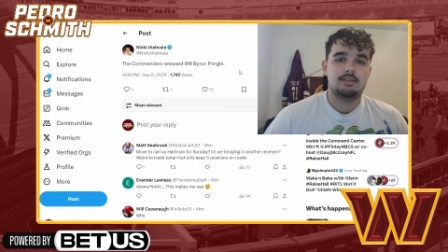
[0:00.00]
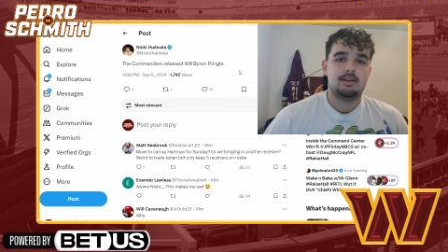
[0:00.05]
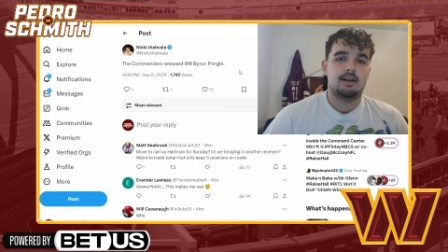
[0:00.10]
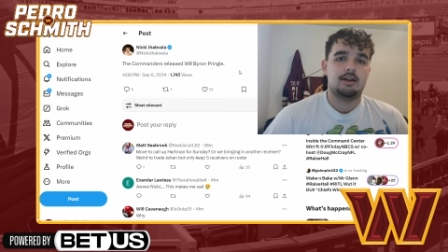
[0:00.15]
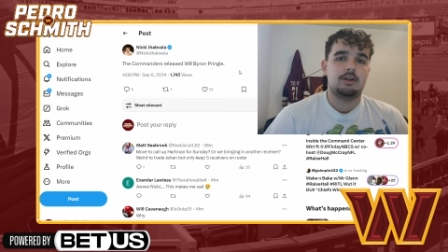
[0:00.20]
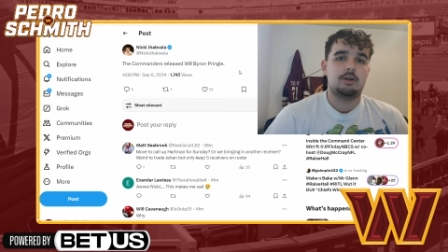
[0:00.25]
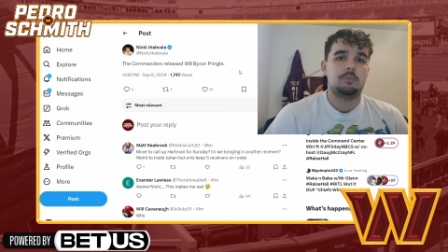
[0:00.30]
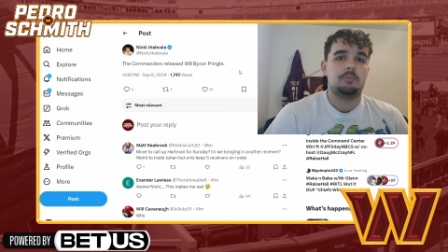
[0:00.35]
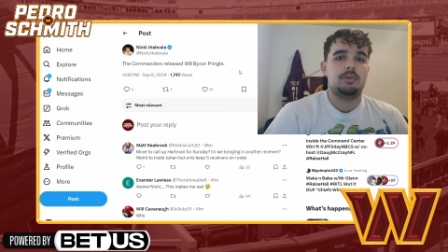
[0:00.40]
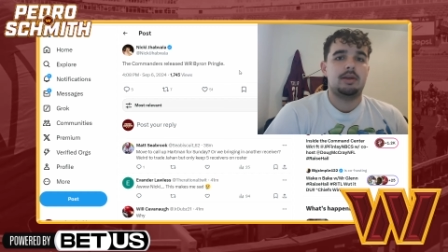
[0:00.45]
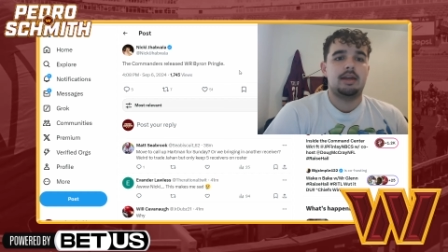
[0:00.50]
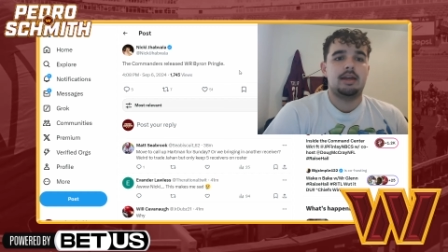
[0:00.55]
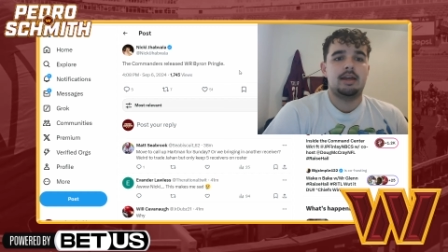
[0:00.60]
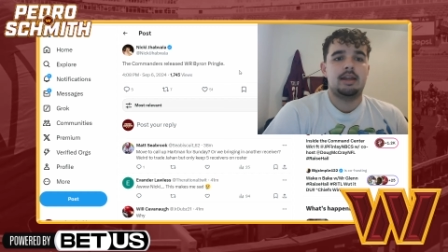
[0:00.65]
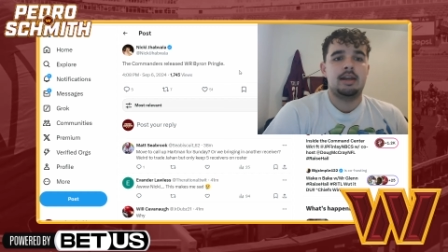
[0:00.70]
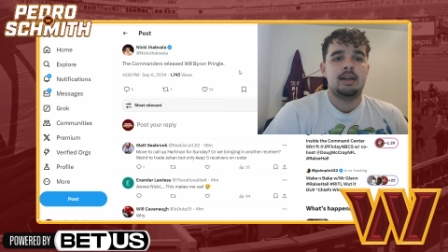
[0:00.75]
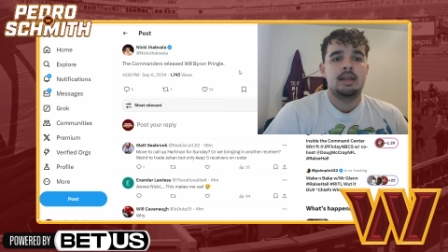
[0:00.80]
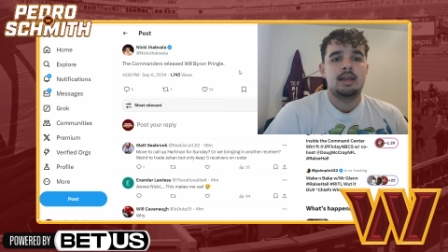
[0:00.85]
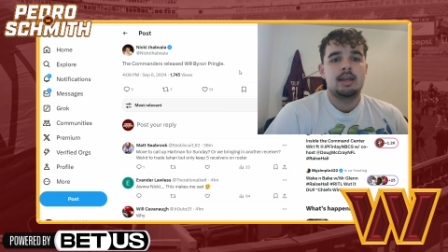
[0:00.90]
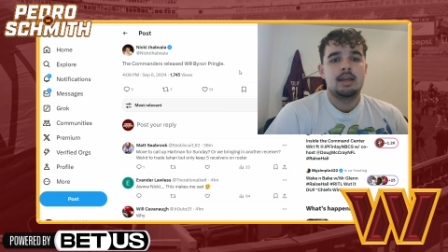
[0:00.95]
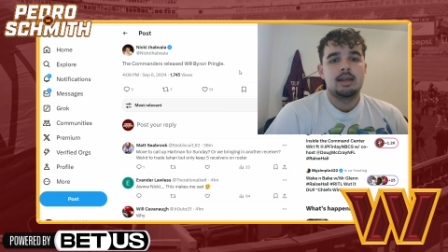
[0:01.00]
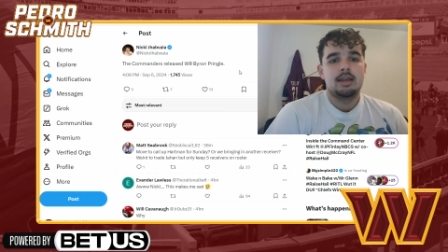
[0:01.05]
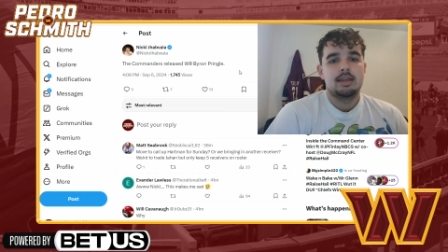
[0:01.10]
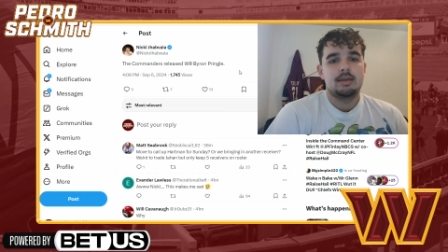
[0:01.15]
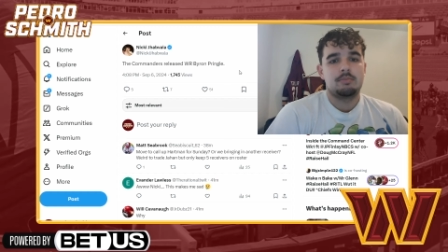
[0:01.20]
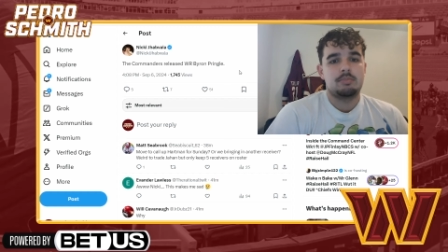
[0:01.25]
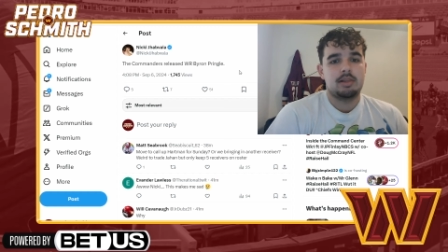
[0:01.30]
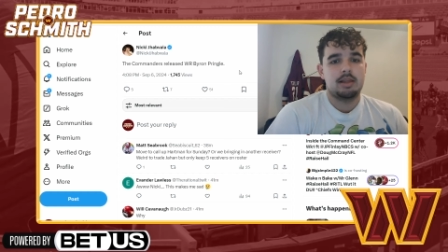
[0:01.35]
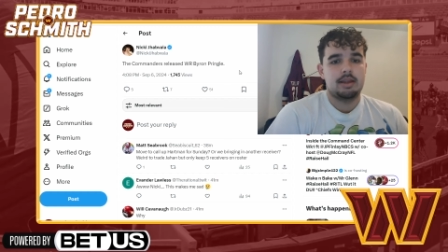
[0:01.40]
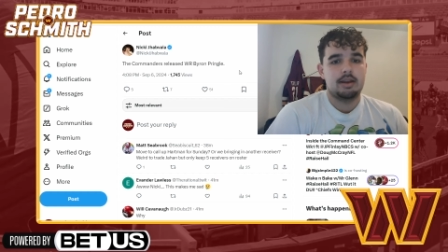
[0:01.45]
Donald Penn
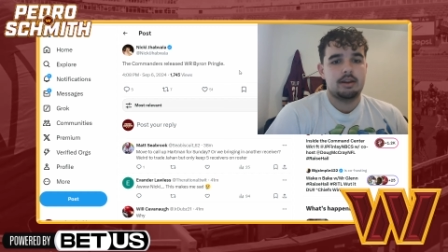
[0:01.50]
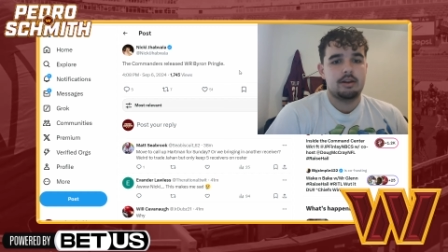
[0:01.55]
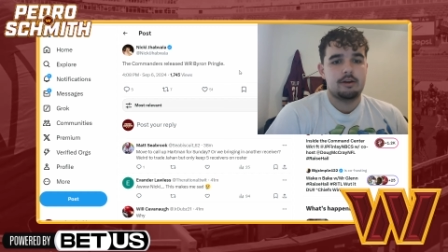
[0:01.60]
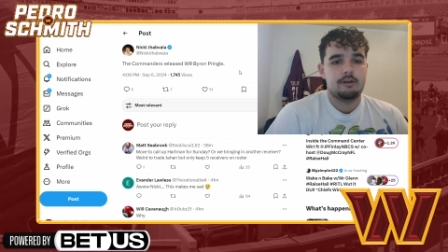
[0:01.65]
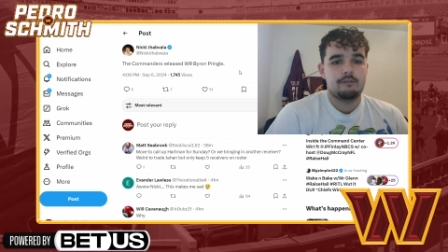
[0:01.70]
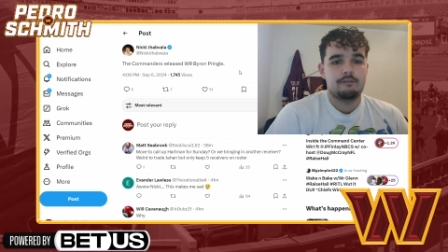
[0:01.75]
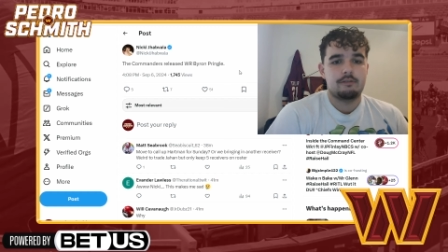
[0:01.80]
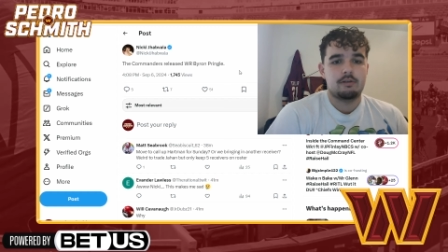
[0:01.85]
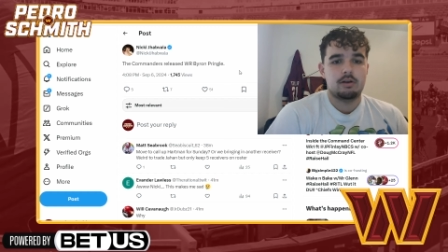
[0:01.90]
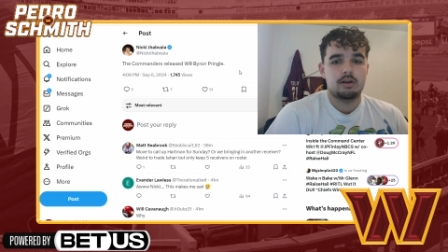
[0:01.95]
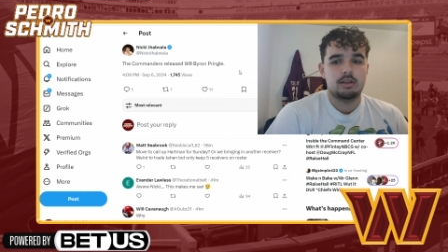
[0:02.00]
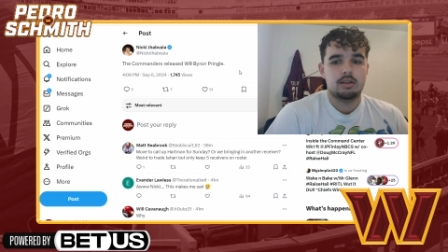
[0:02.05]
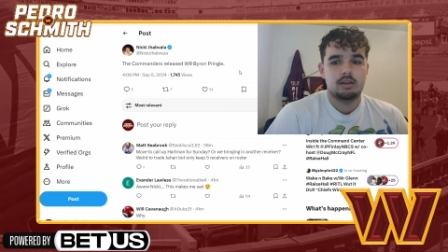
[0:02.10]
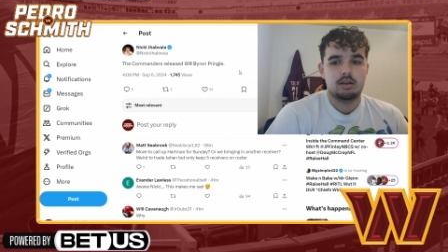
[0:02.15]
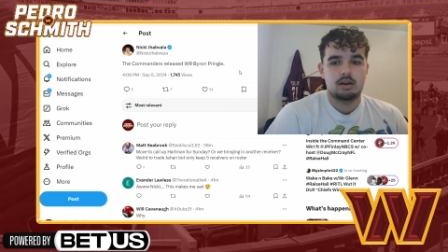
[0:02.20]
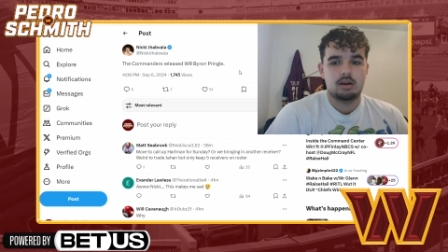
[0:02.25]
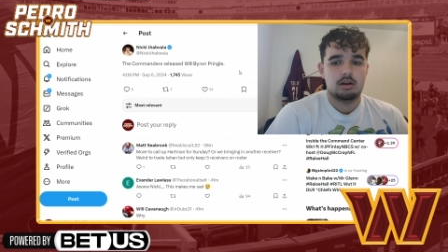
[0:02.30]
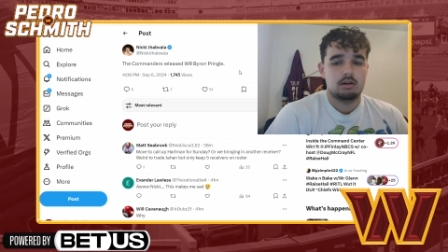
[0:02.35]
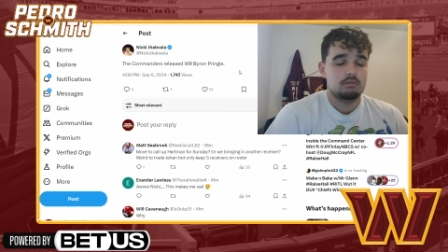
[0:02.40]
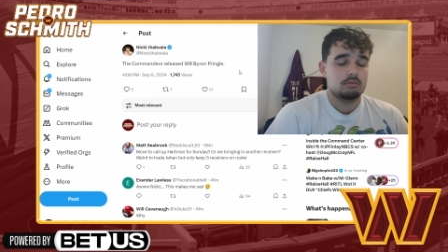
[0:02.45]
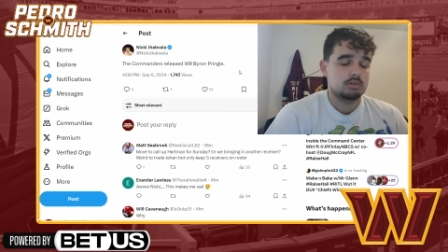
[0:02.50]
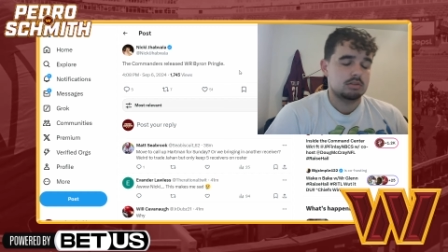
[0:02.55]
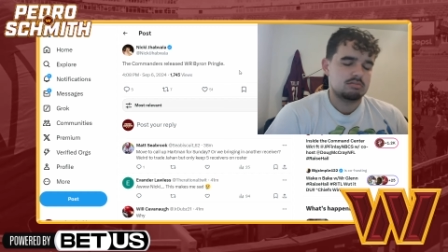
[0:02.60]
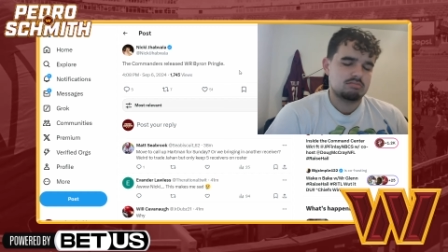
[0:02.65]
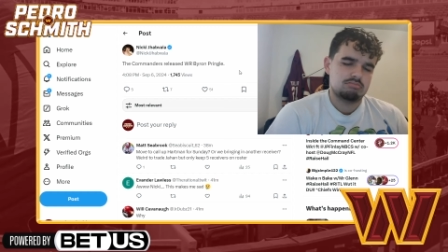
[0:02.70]
he played here for a year. Was